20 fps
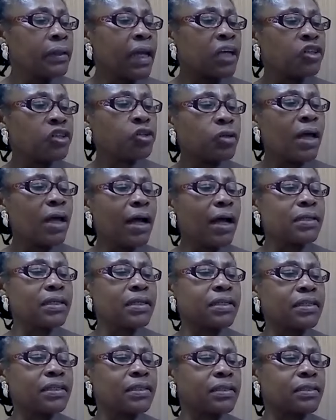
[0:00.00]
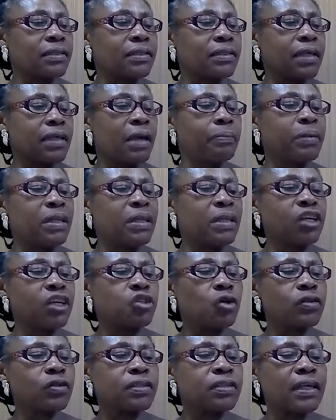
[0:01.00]
National
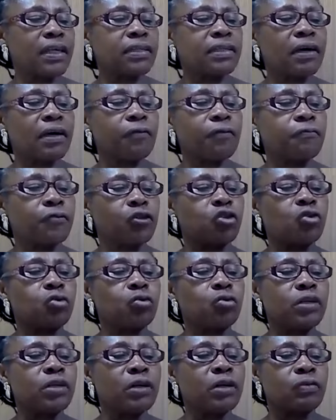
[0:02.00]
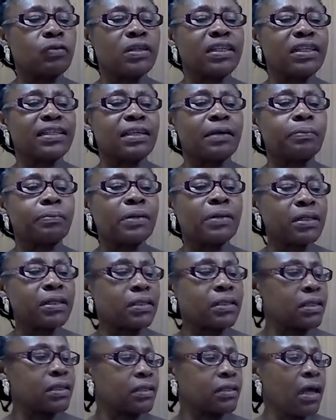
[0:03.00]
Dissemination Center for Children with
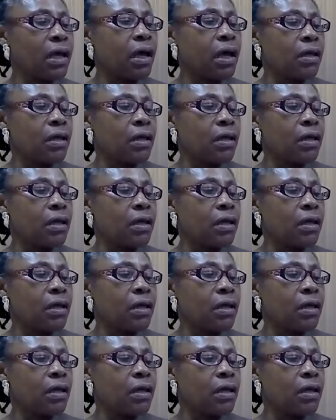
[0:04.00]
Disabilities,